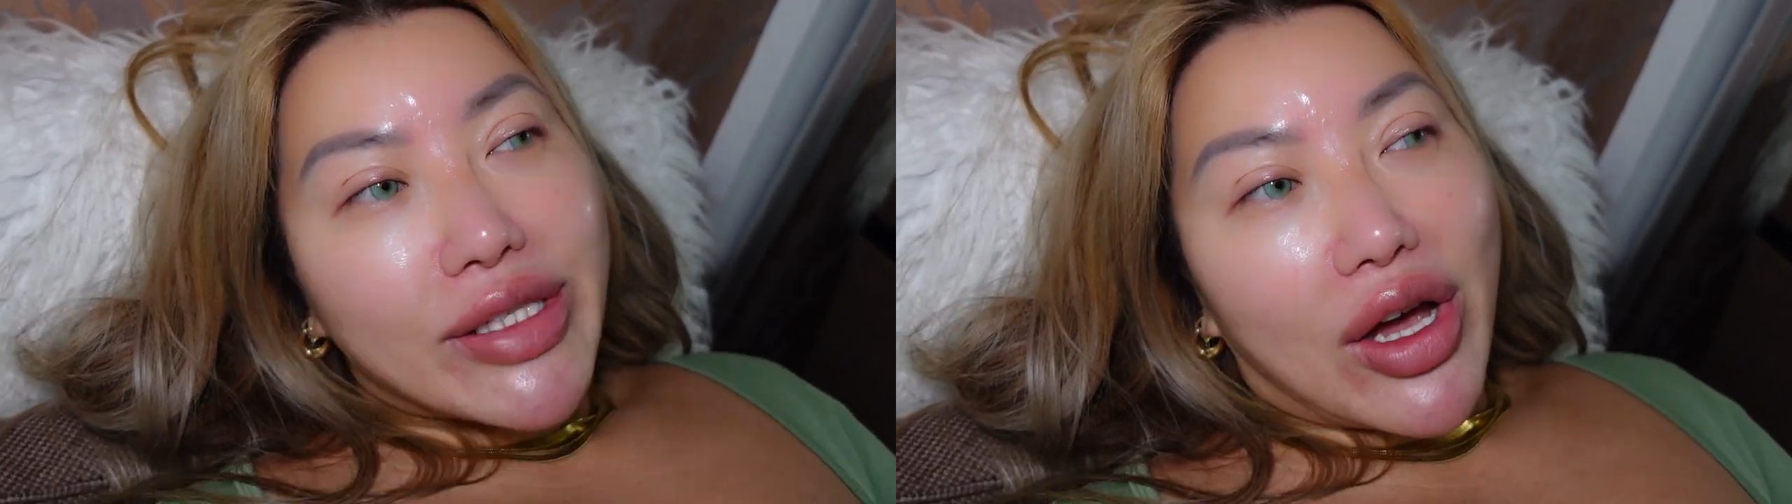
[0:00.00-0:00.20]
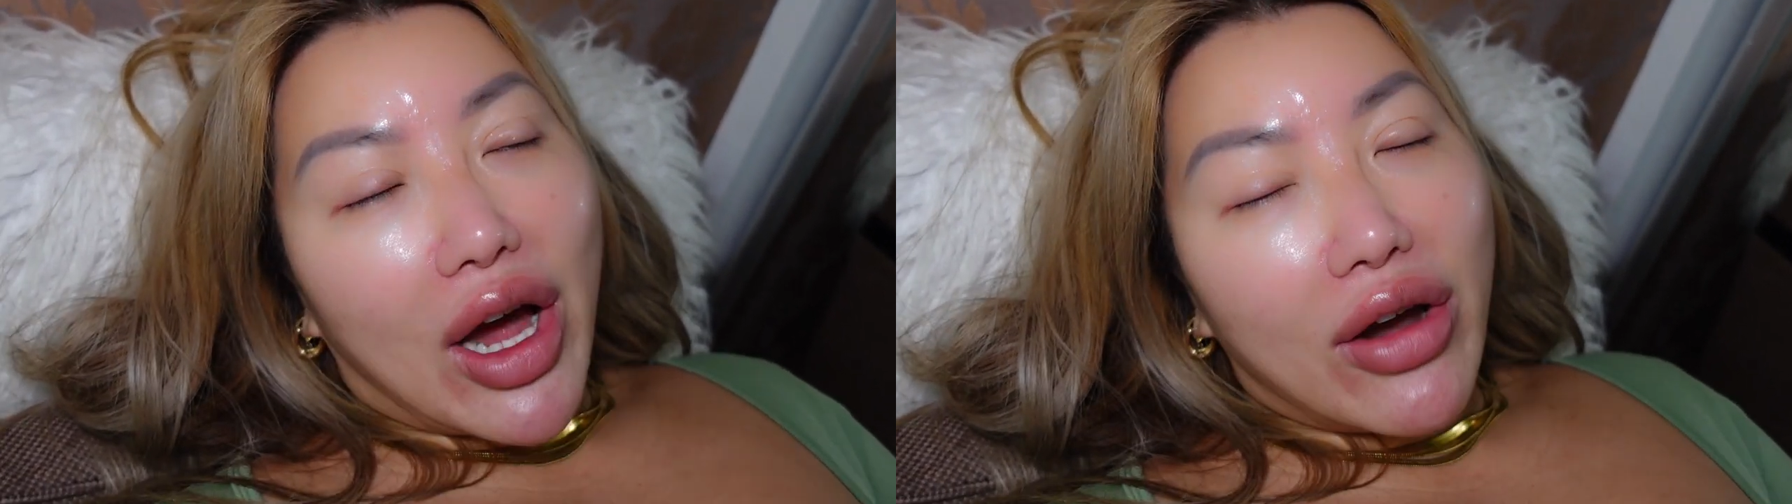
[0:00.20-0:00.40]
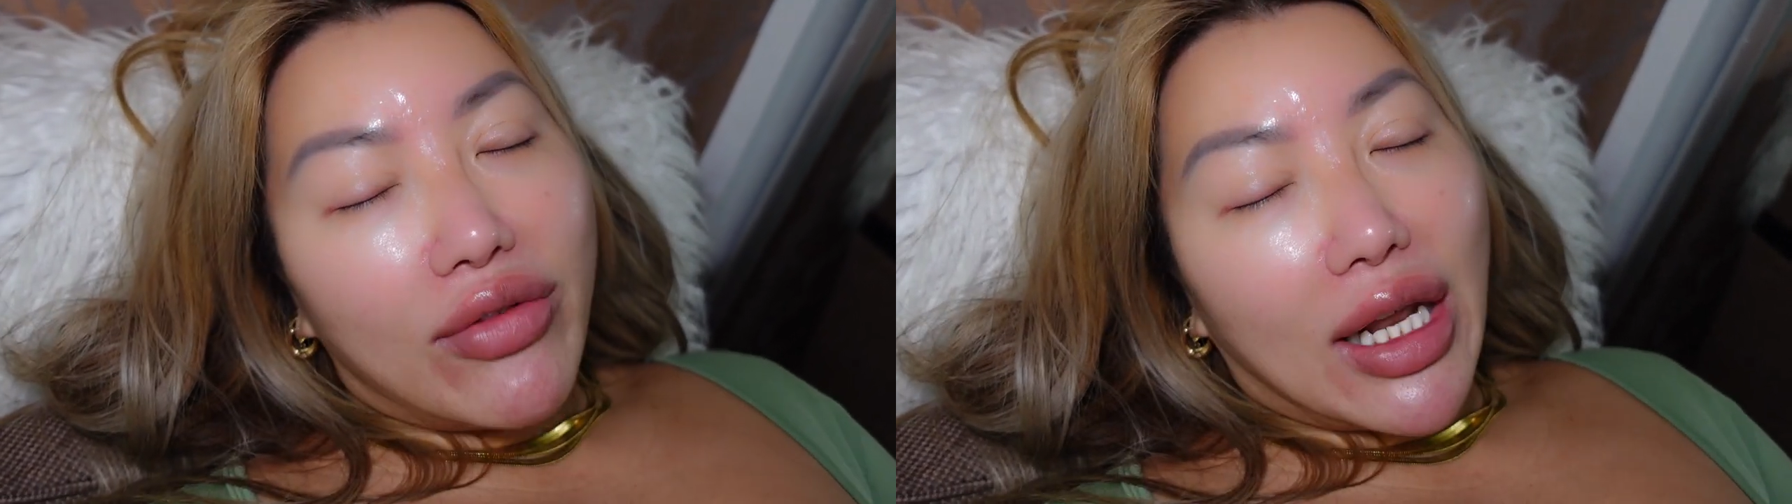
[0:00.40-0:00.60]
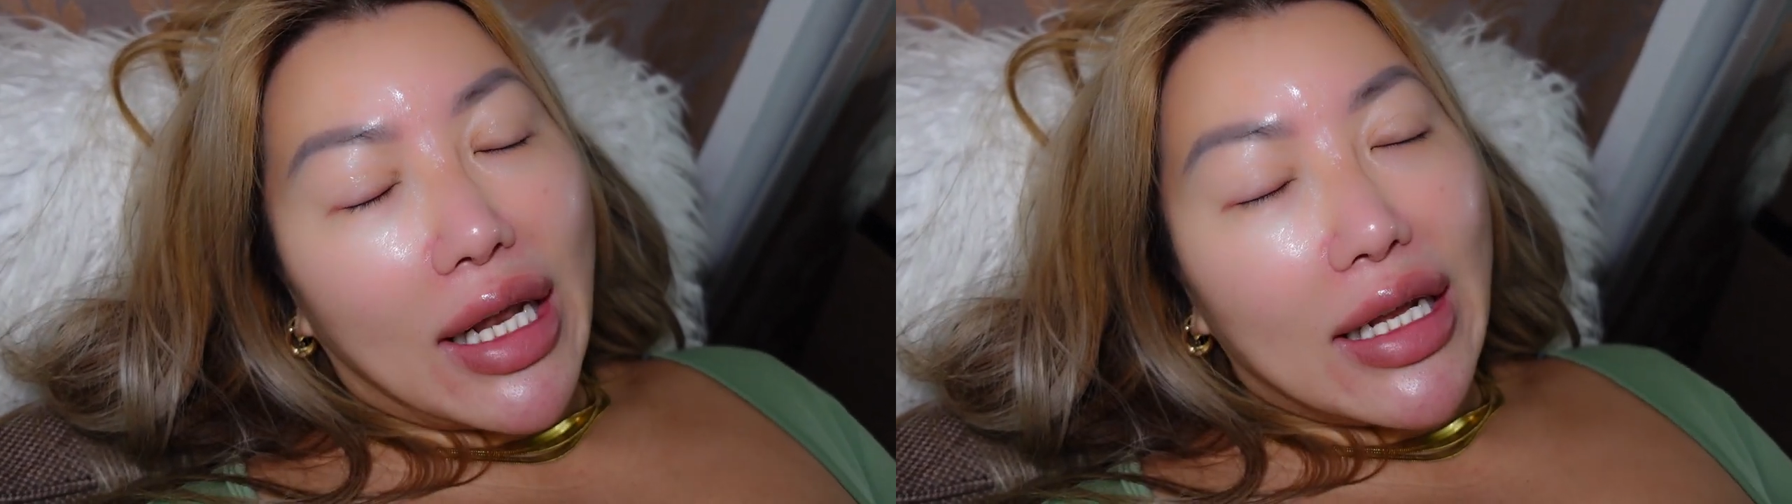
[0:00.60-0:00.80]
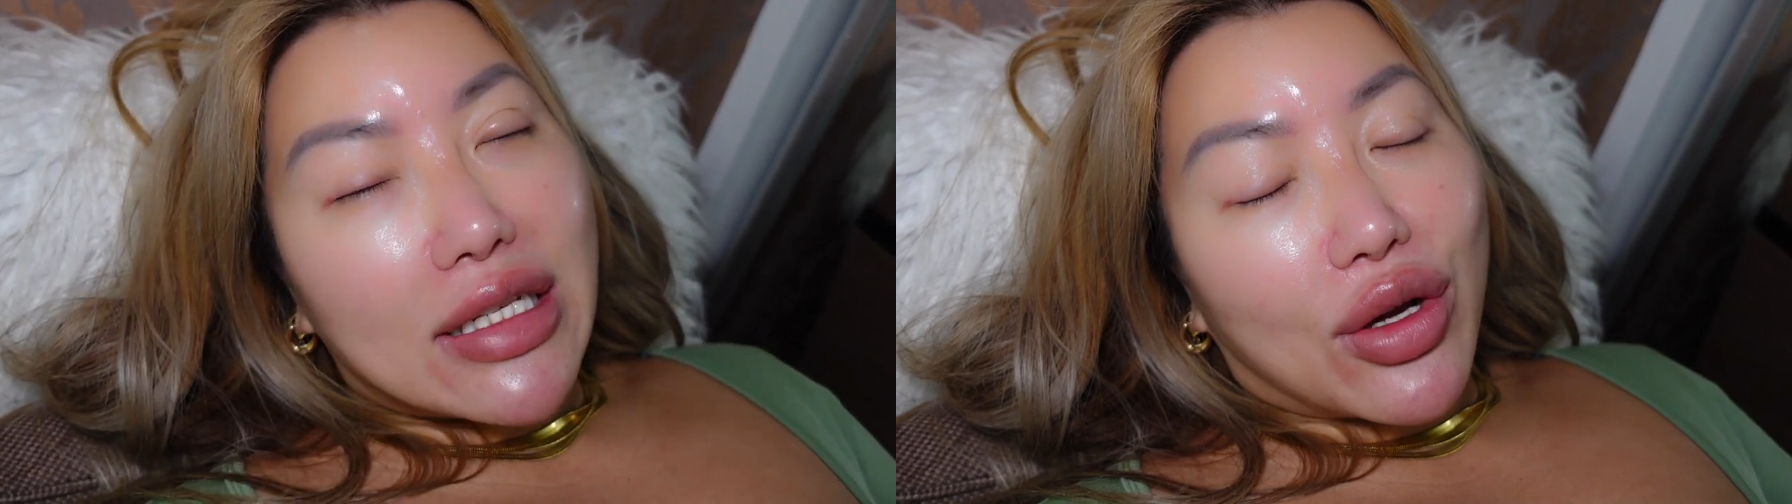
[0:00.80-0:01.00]
So I really
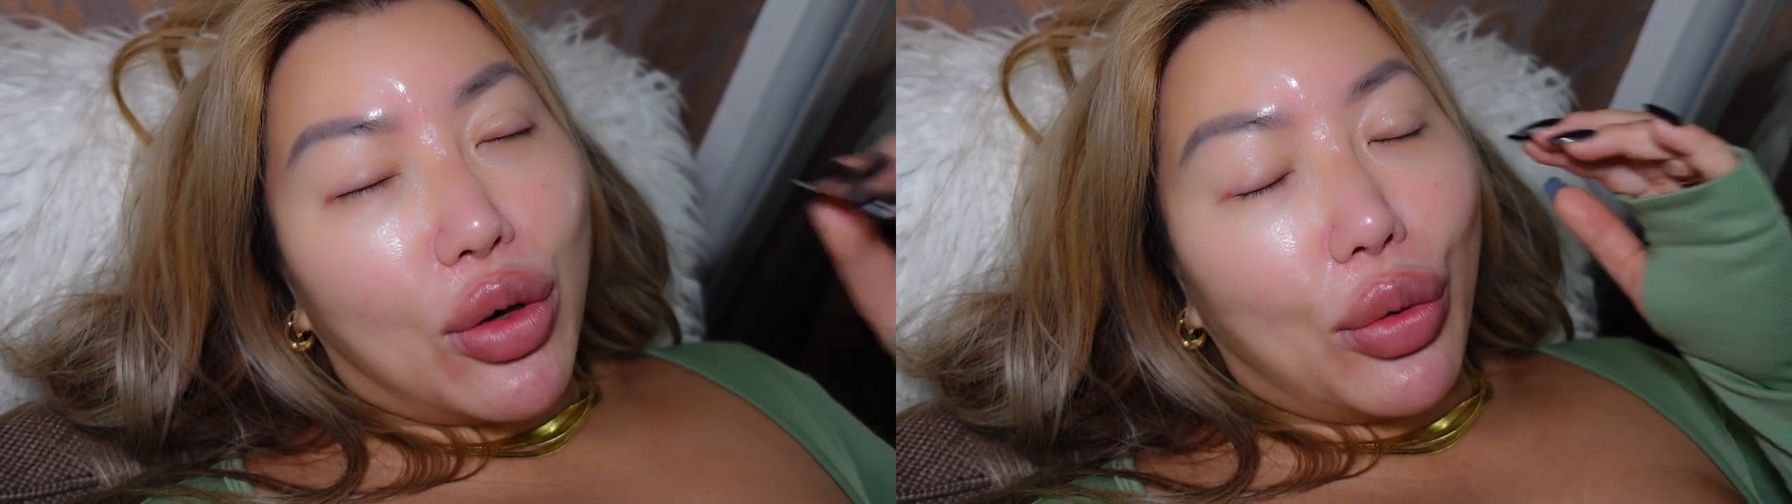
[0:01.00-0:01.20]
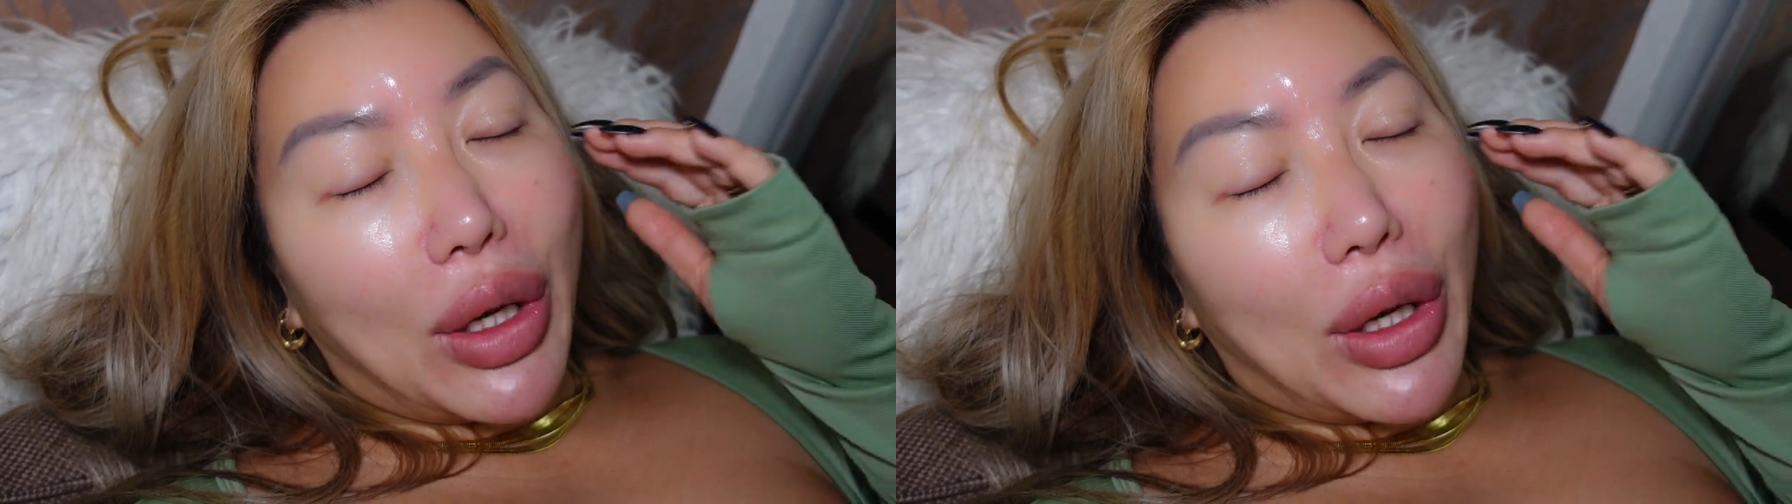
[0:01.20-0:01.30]
need to call